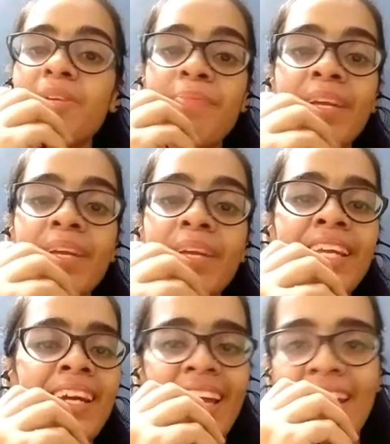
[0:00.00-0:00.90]
I'm repeating
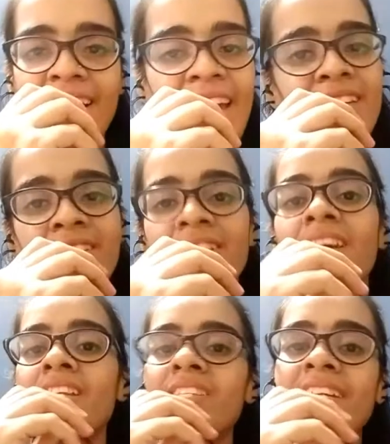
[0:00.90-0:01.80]
again and again.
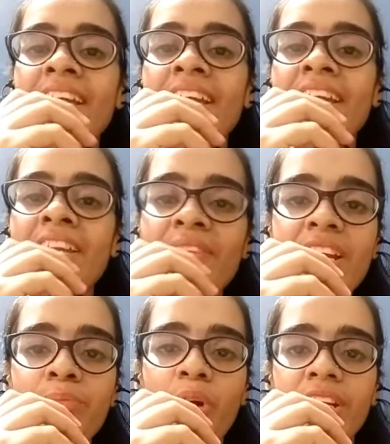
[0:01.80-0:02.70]
It's really very
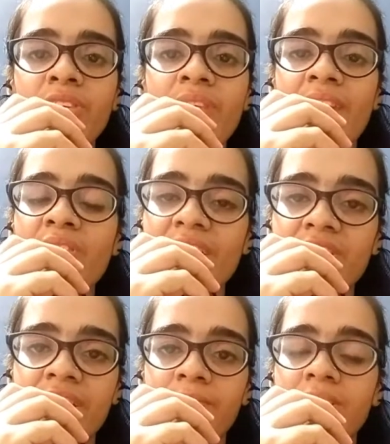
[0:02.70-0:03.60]
important to have your
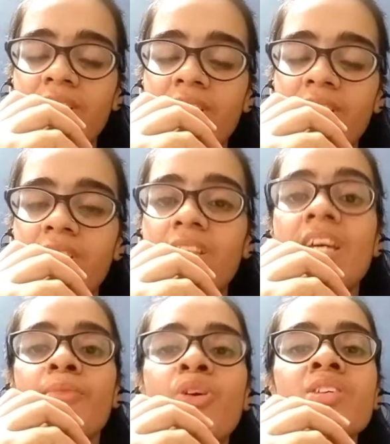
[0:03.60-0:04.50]
vegetables
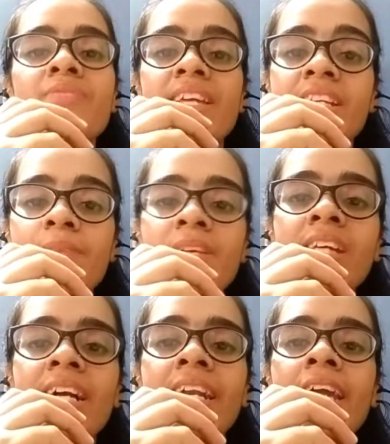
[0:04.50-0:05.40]
because vegetables
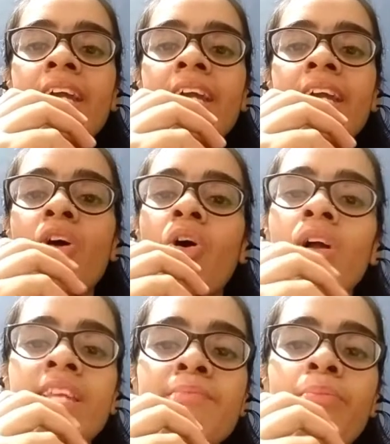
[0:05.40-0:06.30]
contain all the
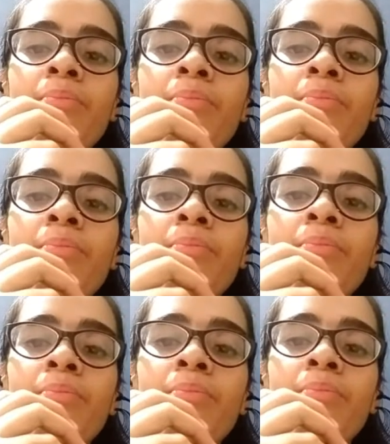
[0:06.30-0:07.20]
important
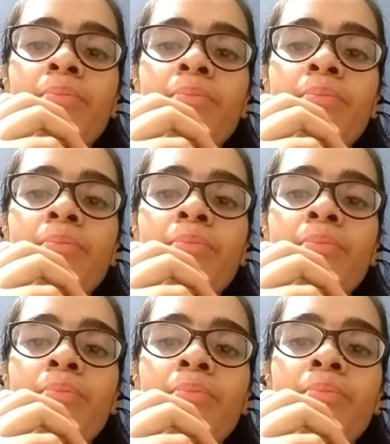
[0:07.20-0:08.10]
micronutrients.
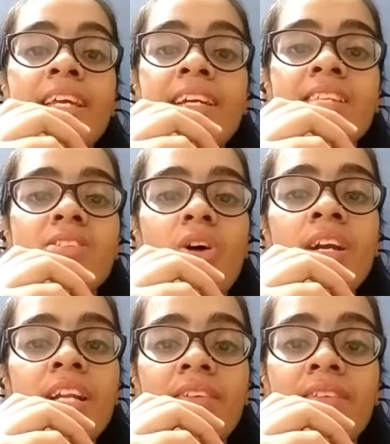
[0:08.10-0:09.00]
They does
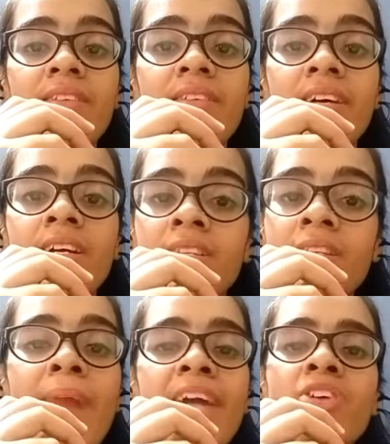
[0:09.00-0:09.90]
not the
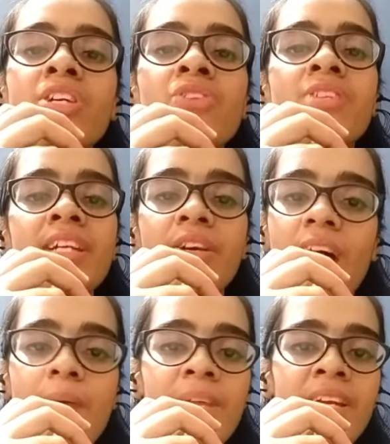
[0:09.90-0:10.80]
micronutrient
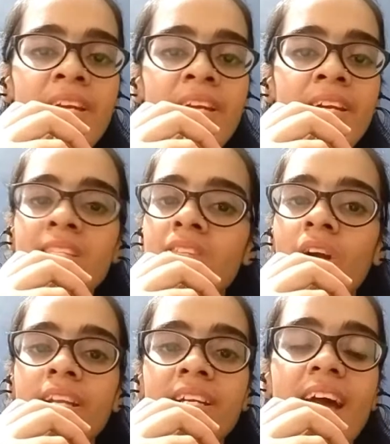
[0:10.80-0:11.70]
requirement is not
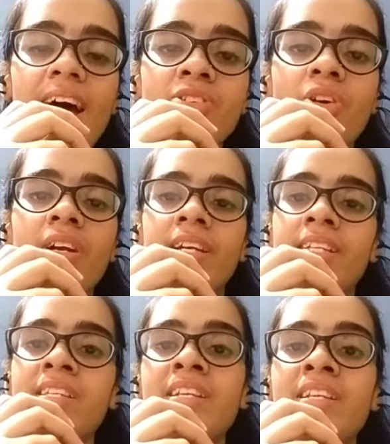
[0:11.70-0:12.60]
in a large quantity.
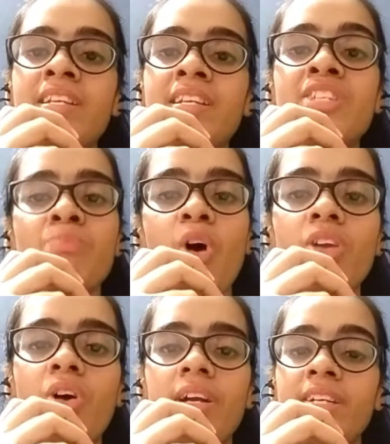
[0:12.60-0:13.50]
It's in a small
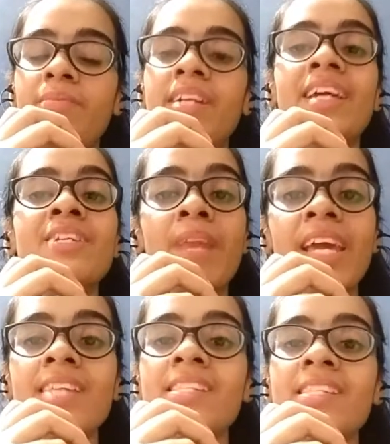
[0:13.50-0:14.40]
quantity, but it
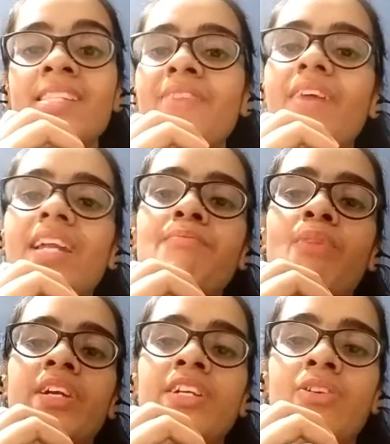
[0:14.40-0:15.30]
plays a very
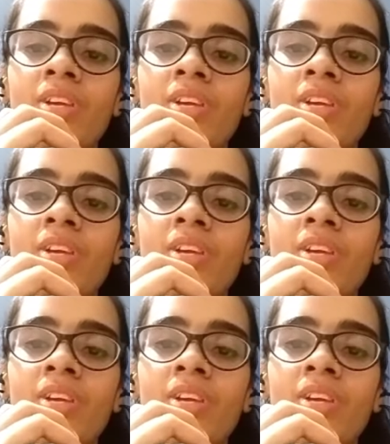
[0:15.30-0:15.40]
important role.